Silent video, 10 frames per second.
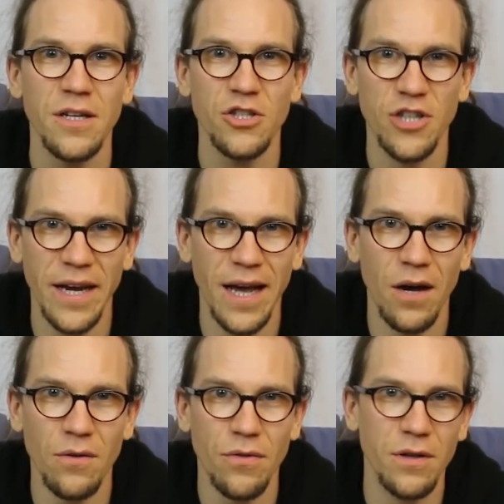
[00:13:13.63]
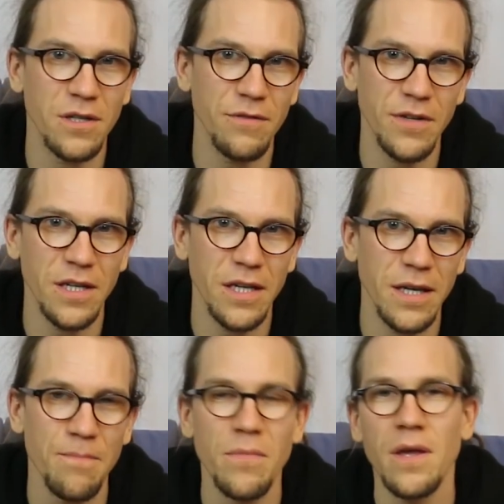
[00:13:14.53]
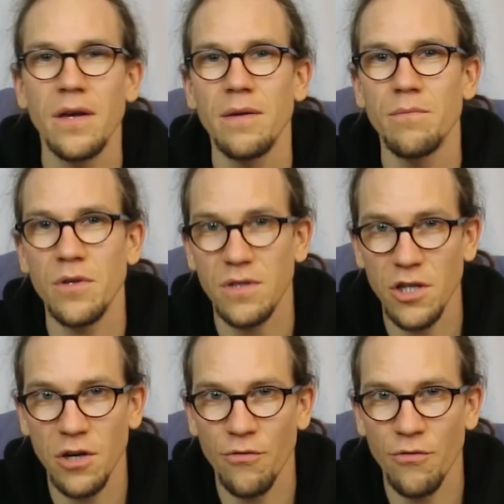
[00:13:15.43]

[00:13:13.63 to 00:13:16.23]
check out the DVD Musician